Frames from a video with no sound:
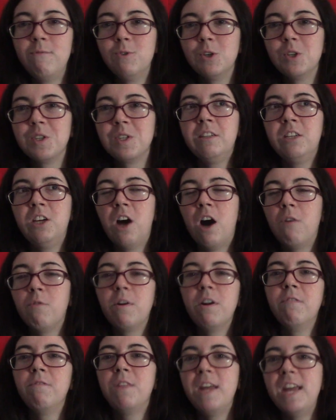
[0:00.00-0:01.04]
just got
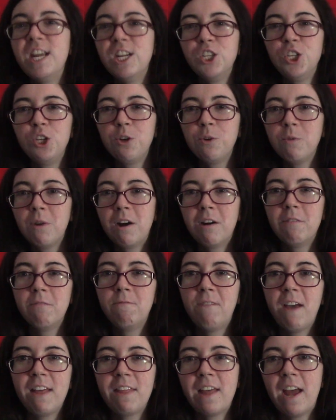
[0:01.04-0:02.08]
rid of the issue of
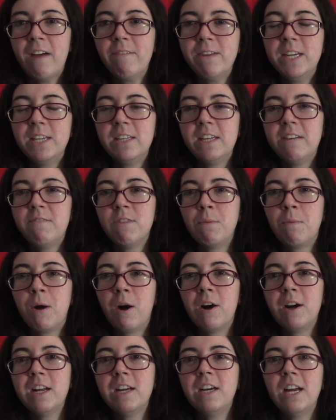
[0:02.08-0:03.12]
Veth having to leave the
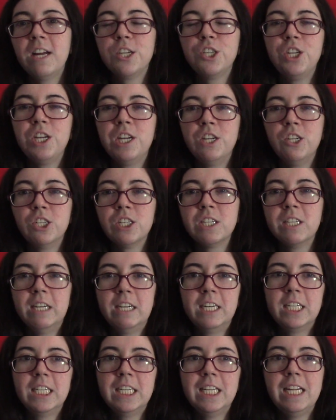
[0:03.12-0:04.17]
party like she can just
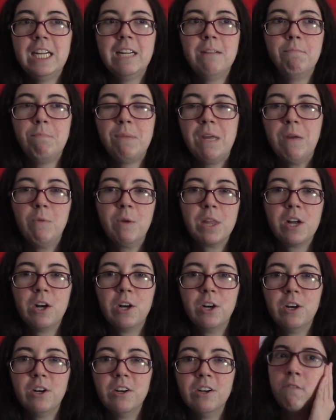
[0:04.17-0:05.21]
literally be with
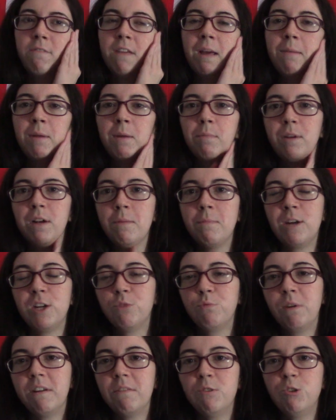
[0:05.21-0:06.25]
her family pretty much
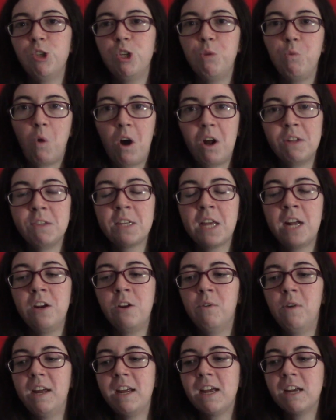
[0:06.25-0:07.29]
whenever she wants. I
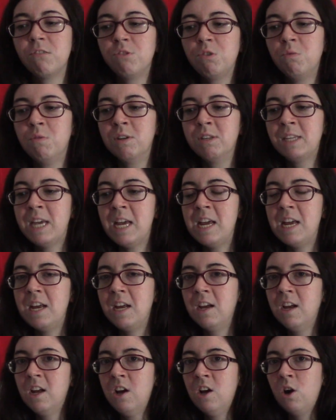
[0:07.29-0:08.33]
know like as soon as
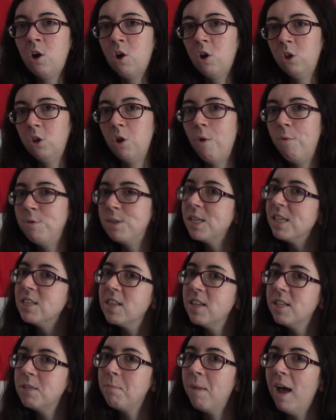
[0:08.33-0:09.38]
he closes
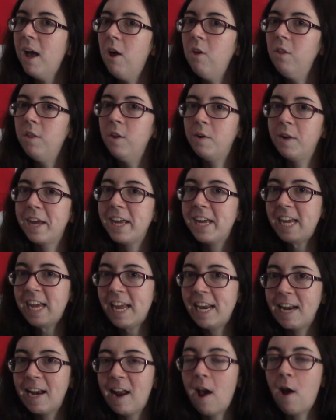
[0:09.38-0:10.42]
the spell they'll get
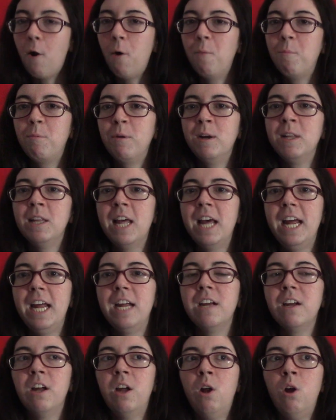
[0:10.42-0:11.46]
yeeted out but like